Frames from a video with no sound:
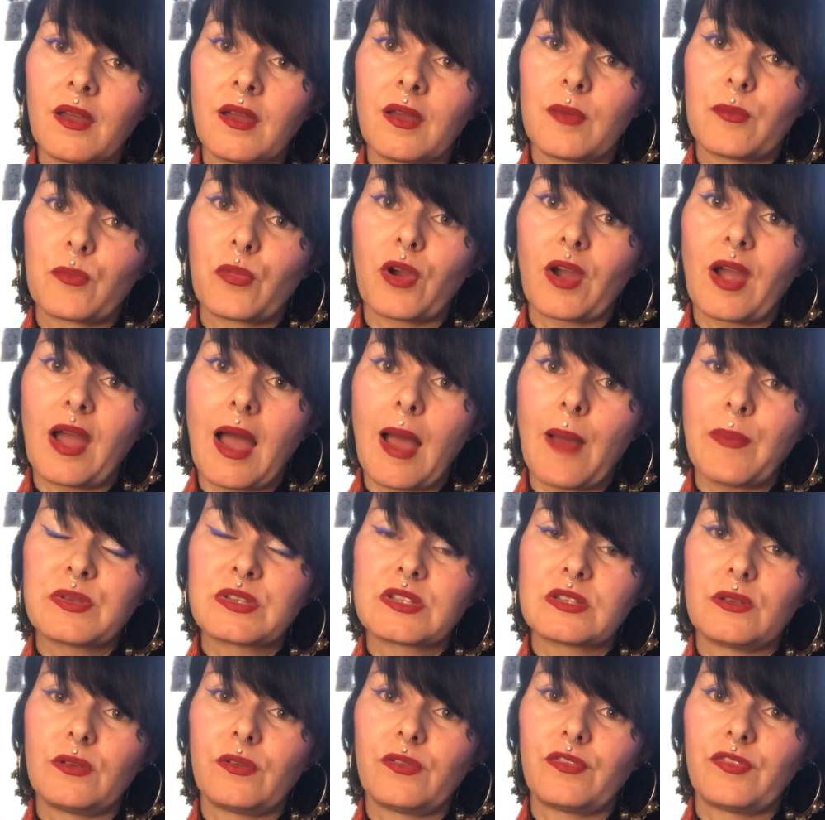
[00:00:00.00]

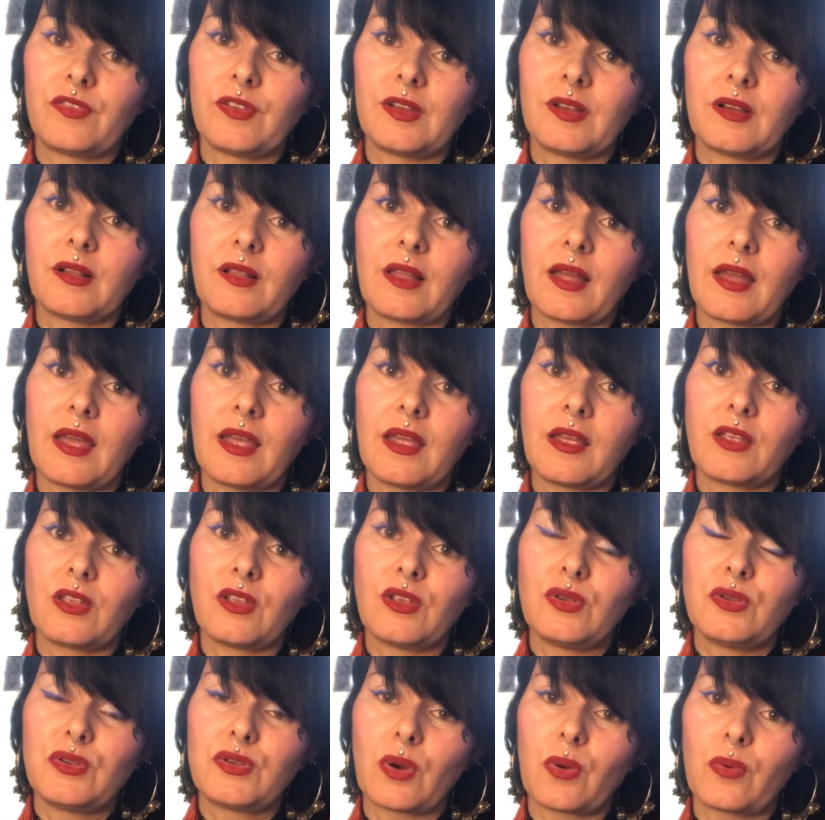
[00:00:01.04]
Perhaps you feel like
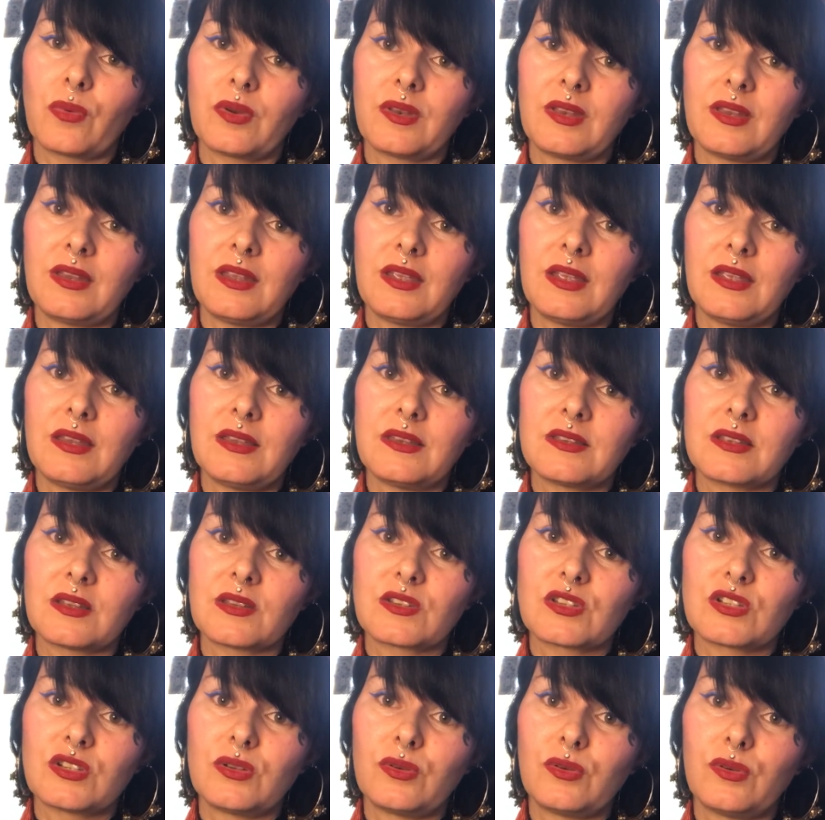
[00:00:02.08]
you don't need
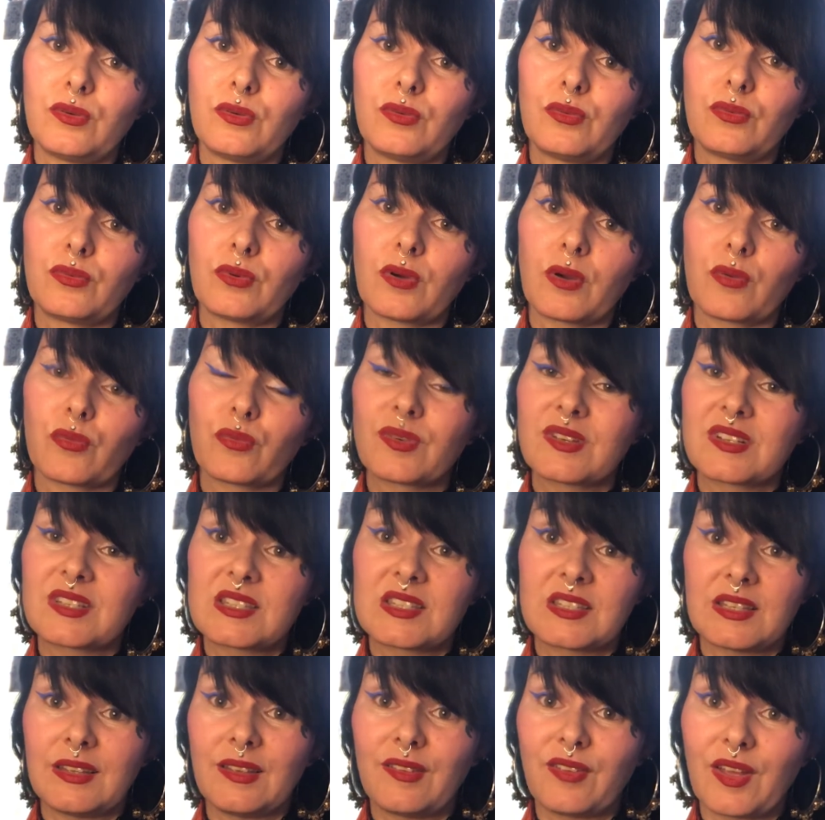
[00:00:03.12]
to
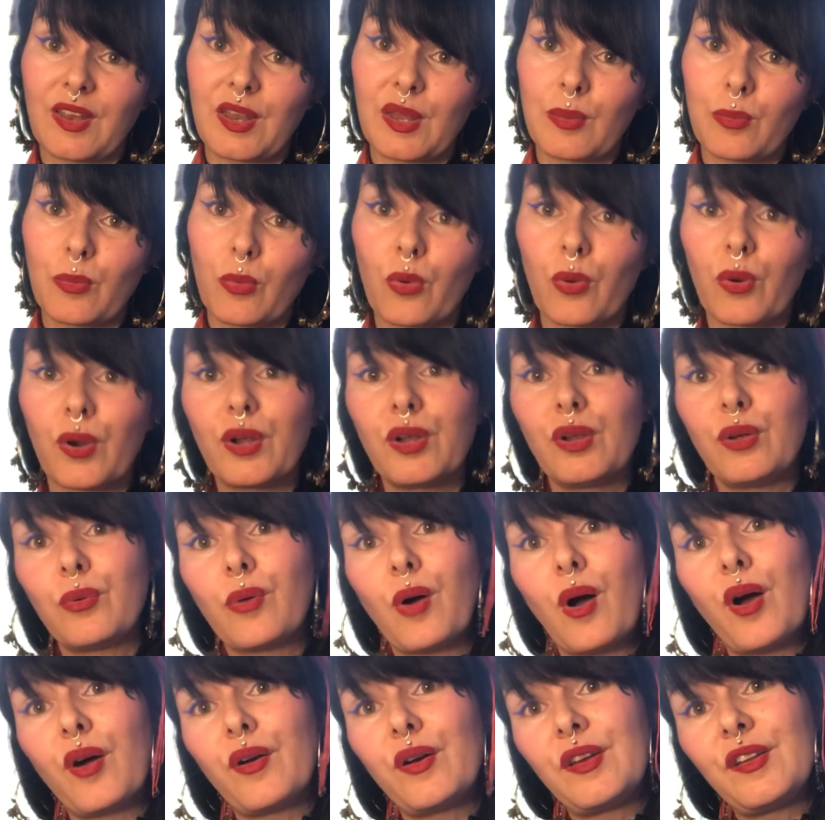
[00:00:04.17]
receive anymore. You
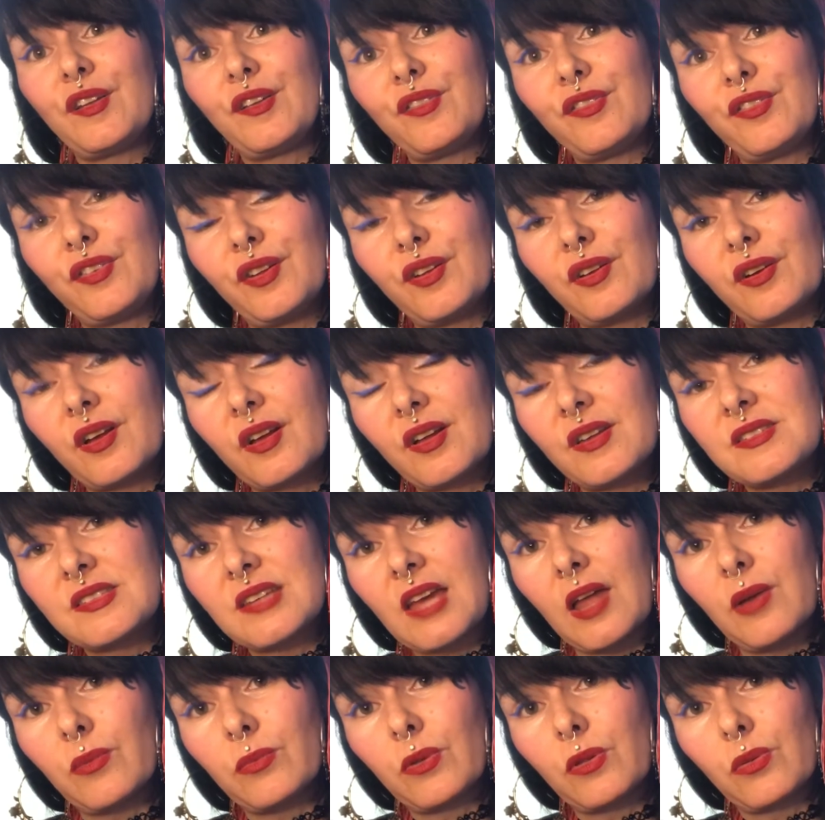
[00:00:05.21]
already feel
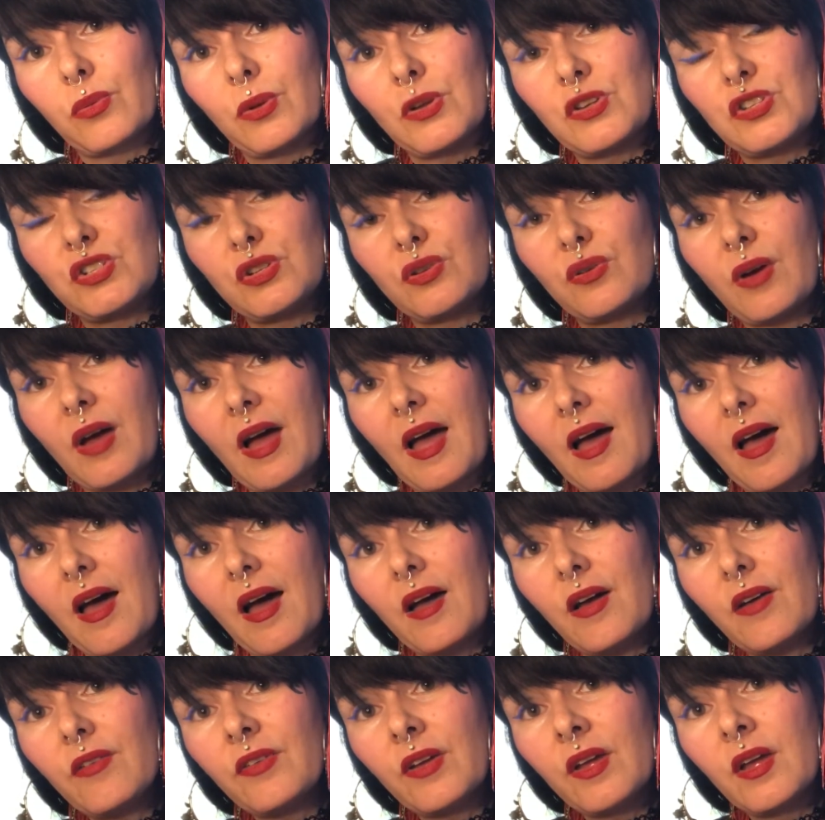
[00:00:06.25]
content with what you
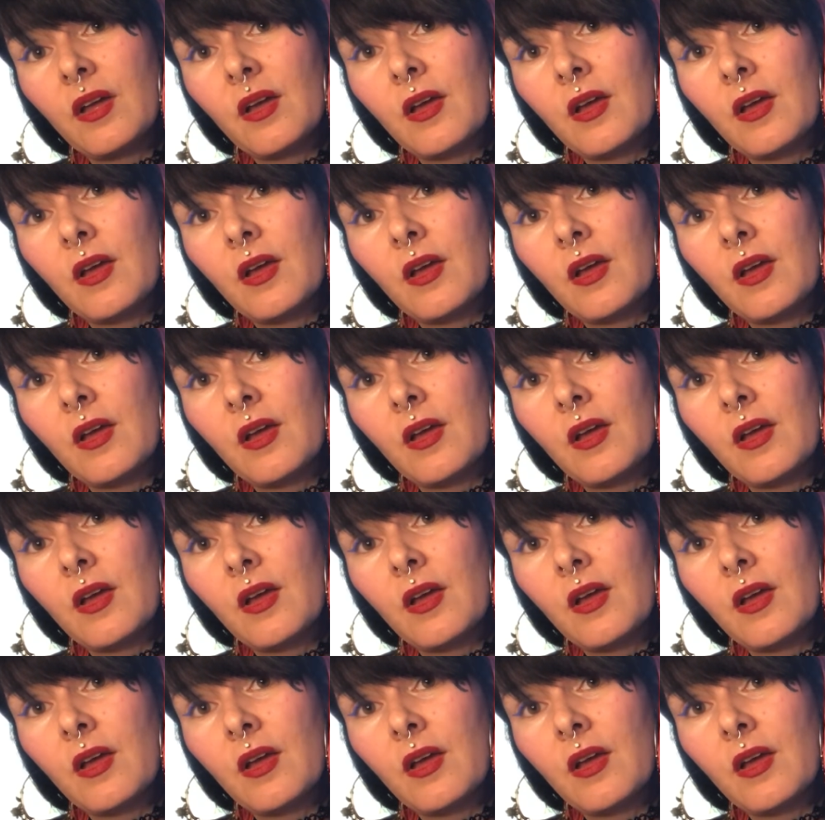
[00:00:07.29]
have.